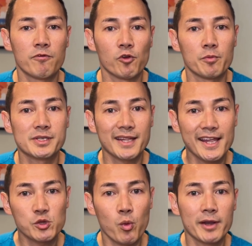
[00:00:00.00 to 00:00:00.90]
from
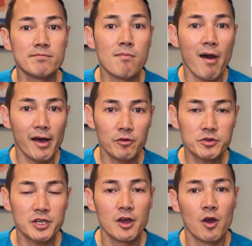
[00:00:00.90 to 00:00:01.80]
stage 1
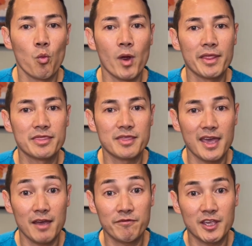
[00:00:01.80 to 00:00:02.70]
mild when
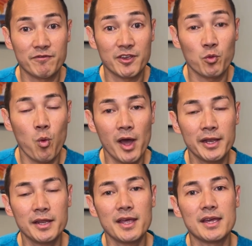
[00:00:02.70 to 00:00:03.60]

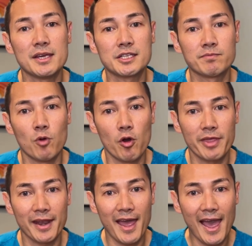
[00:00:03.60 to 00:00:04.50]
FEV1 is more
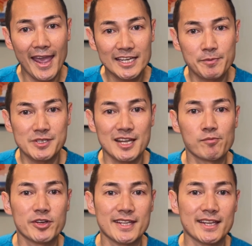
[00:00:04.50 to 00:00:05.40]
than 80%
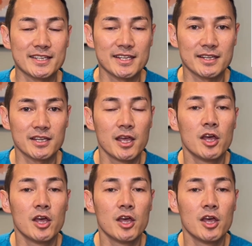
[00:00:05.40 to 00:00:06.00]
predicted